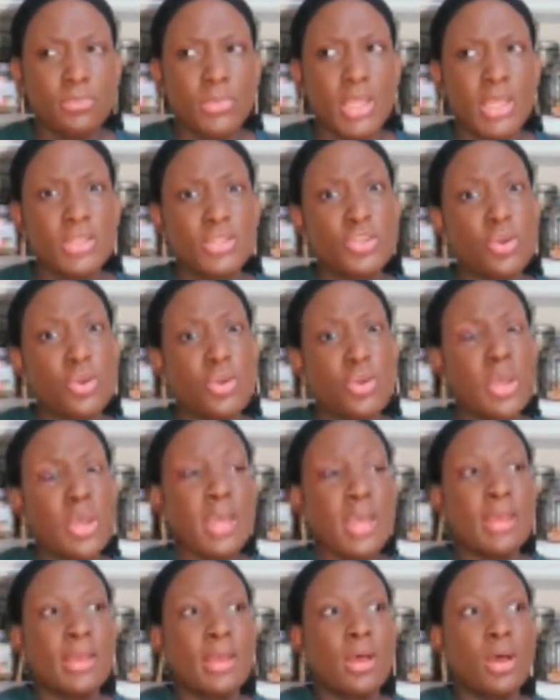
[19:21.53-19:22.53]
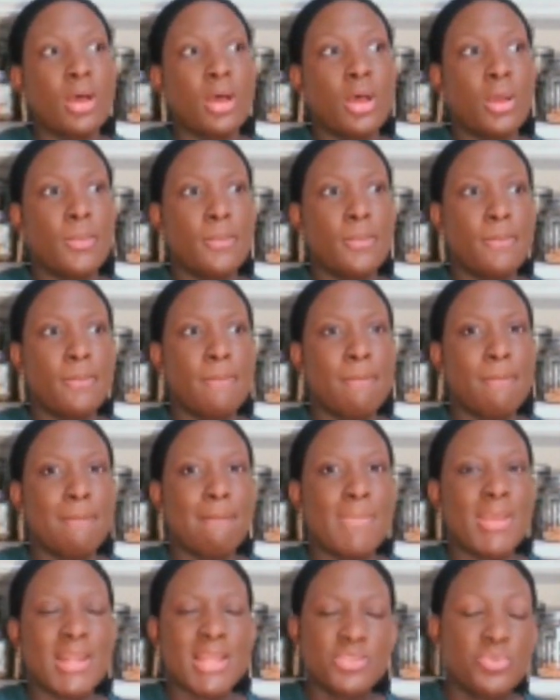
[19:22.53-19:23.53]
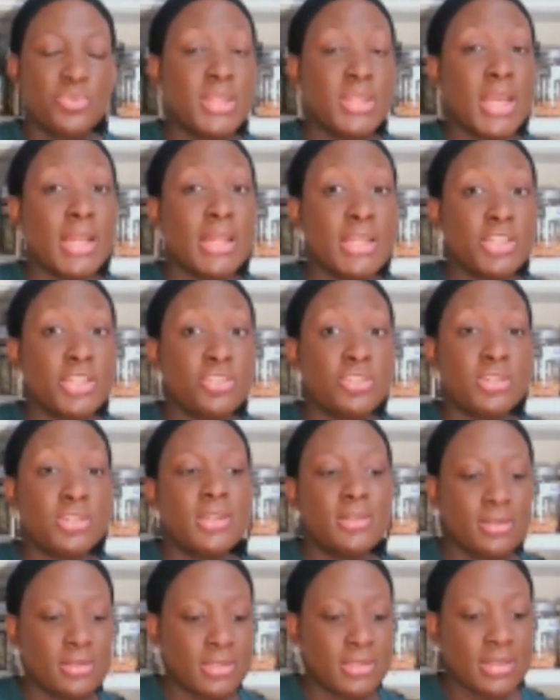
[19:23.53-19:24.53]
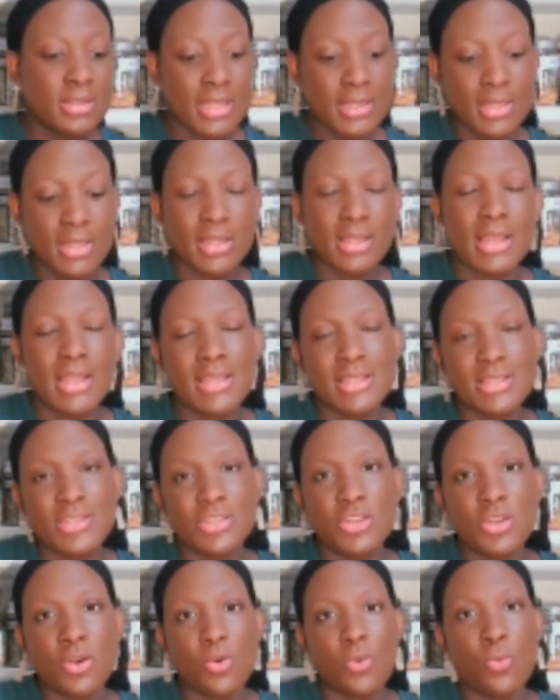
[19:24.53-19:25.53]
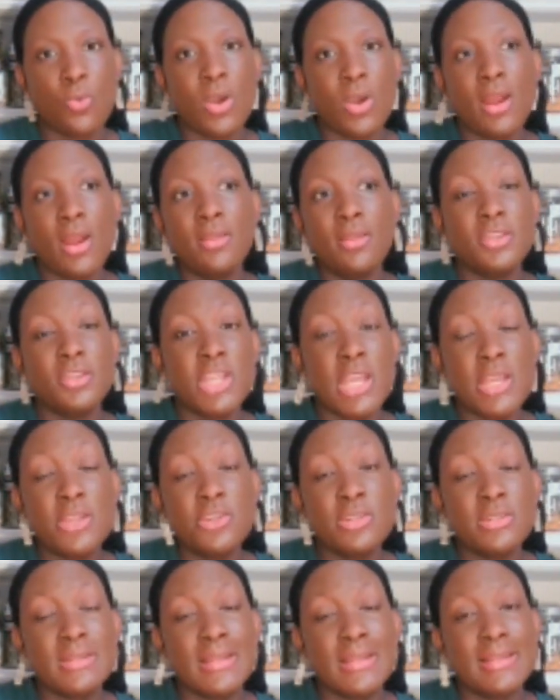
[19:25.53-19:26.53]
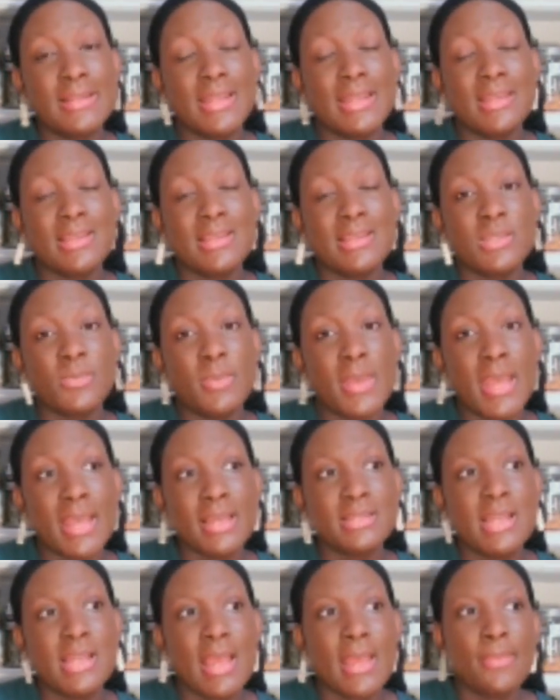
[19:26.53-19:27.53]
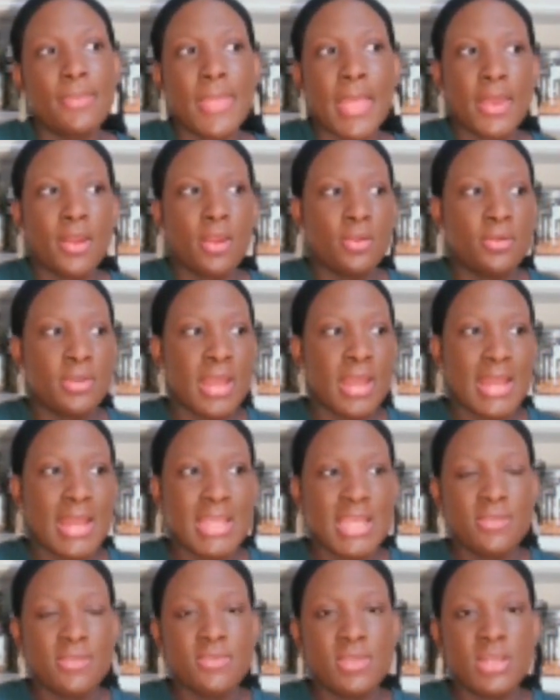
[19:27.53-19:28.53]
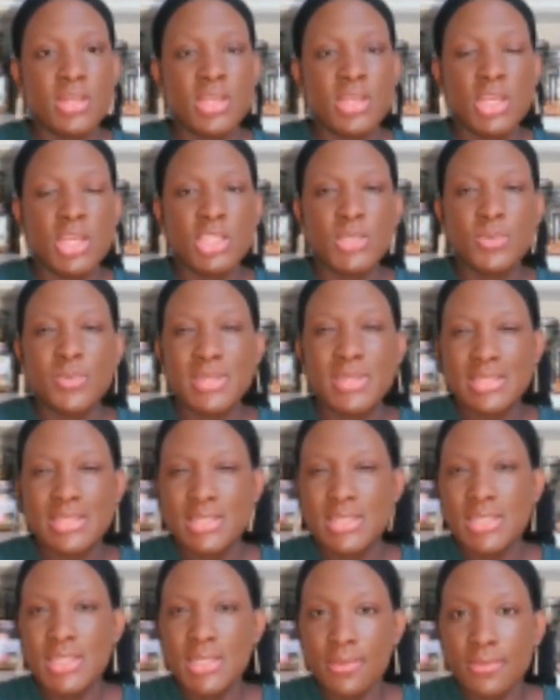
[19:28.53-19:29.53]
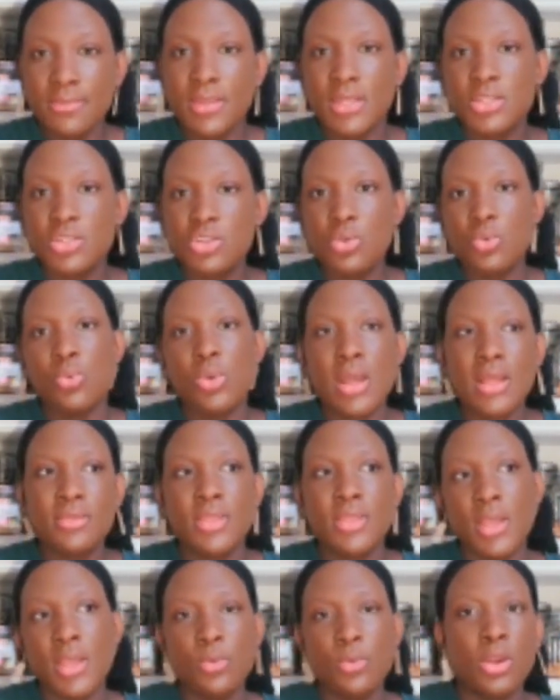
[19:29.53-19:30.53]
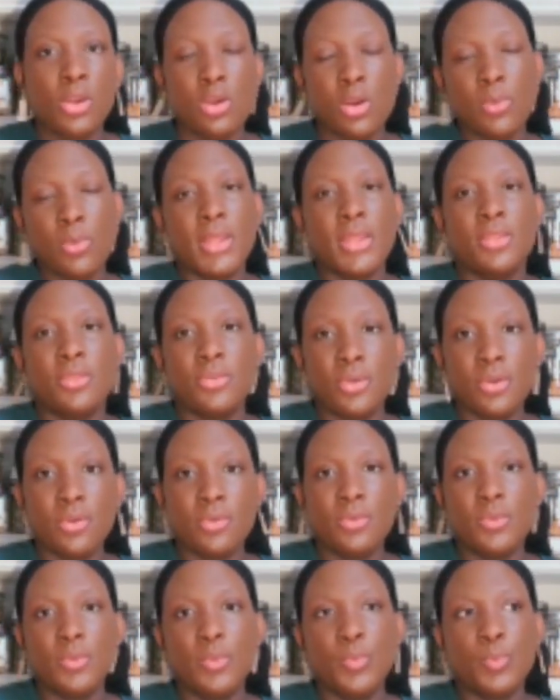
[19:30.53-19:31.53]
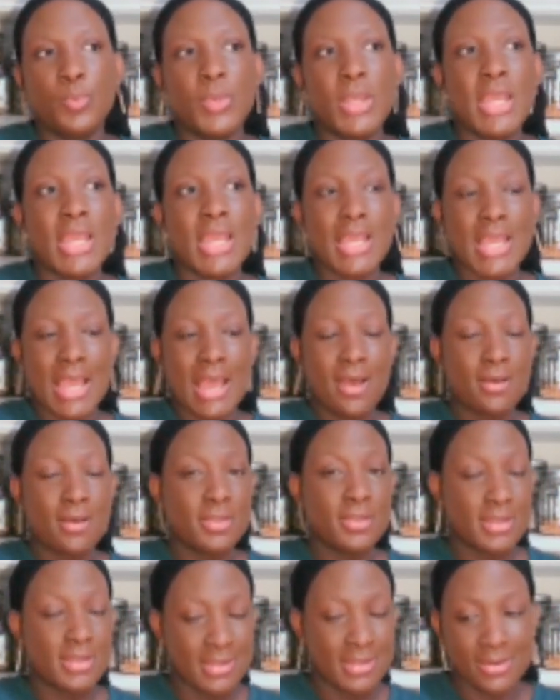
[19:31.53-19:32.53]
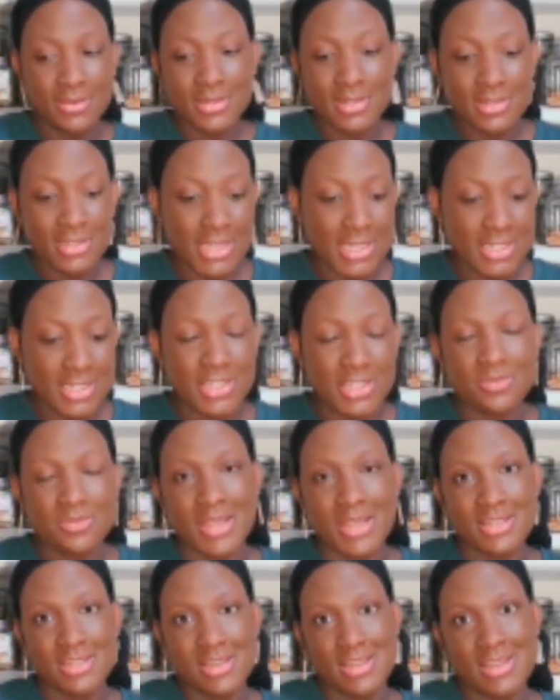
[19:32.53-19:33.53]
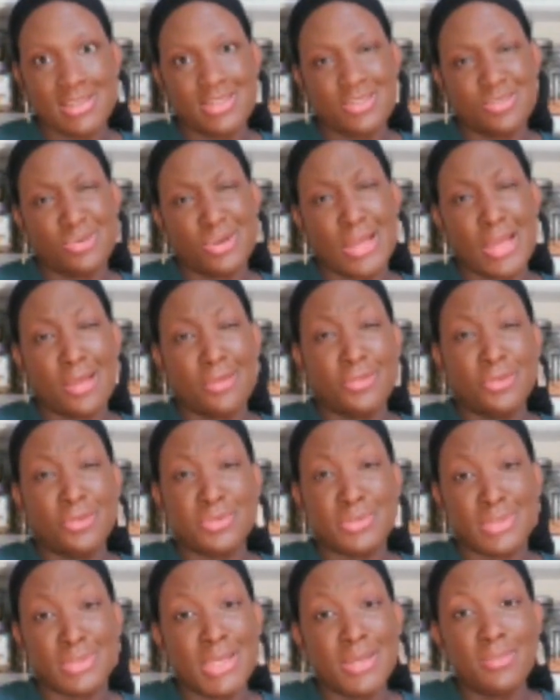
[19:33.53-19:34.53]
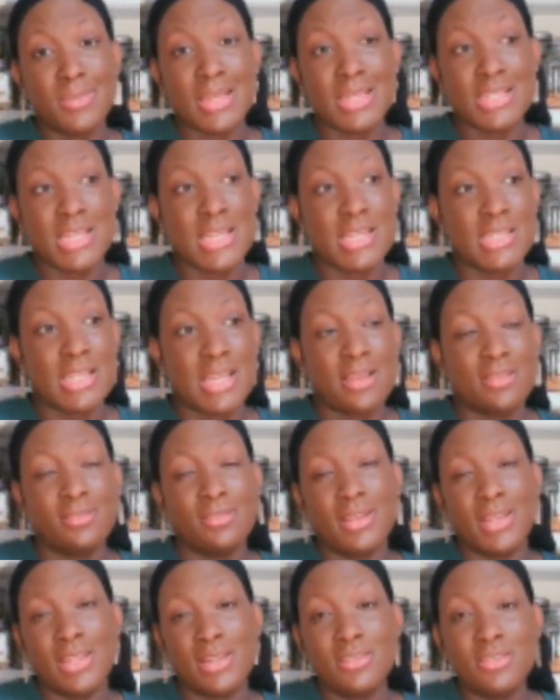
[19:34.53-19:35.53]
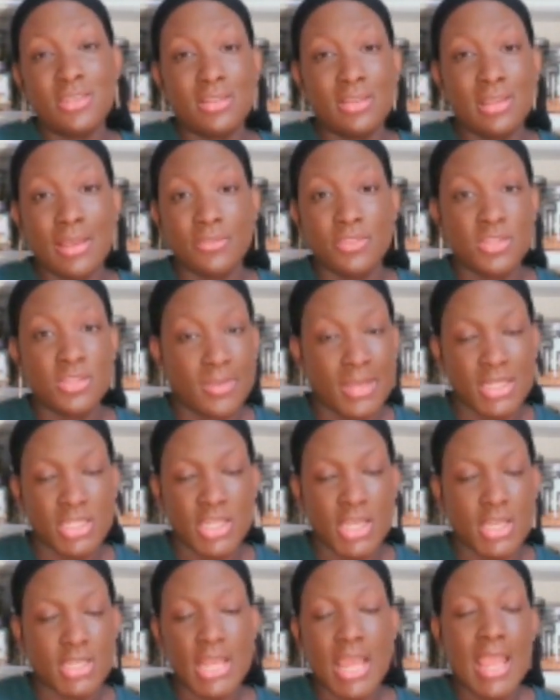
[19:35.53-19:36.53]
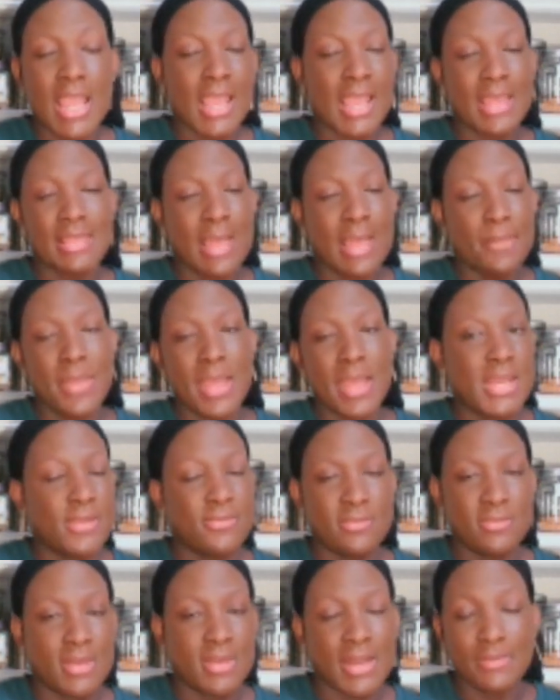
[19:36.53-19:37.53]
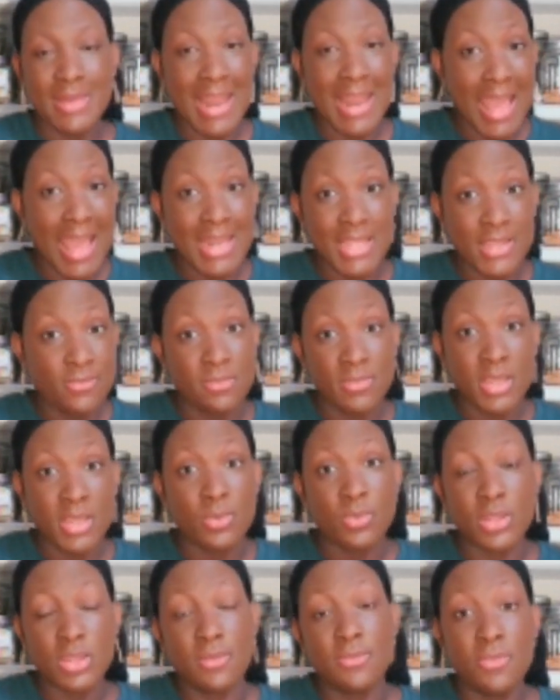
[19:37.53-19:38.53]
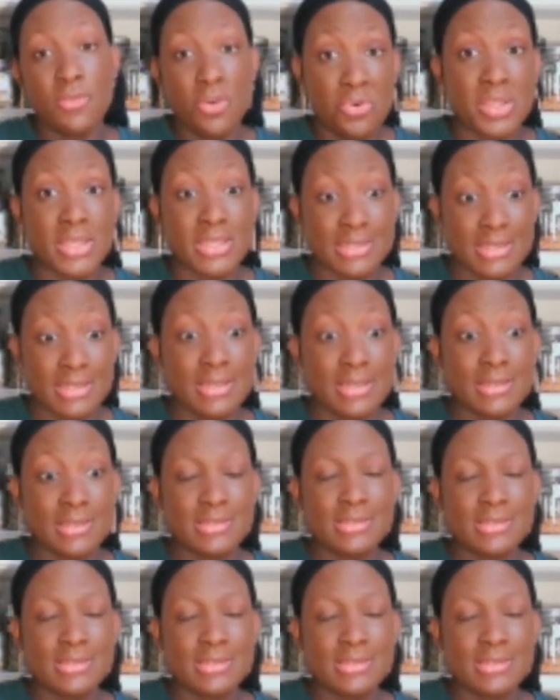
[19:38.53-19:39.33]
And so, um, and that's one thing I like to, to let the clients know what are the changes that they can expect that are not even specific to what they were going through. How their digestion might change or how their skin might change, how their energy levels might change. And that might even not even be what the focus is.